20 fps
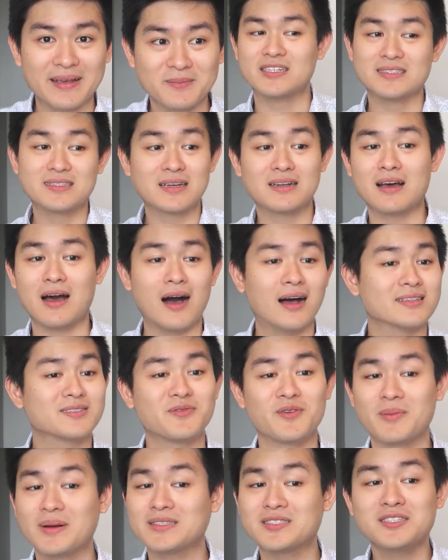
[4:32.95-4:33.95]
She's gonna ask
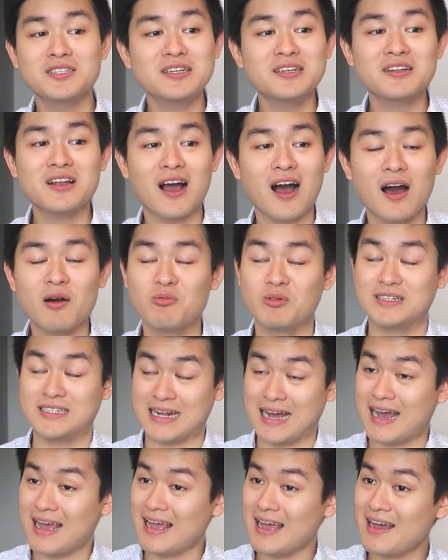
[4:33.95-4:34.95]
for my student card, which
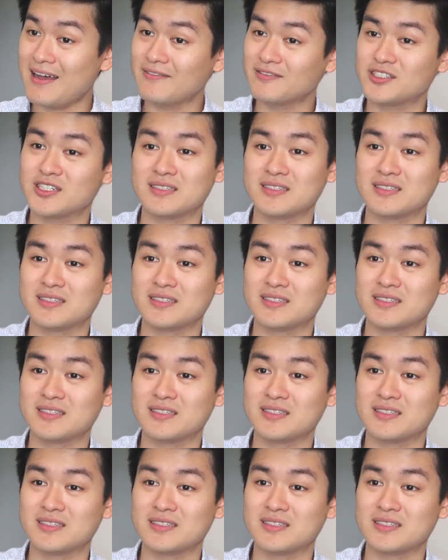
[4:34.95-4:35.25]
I have.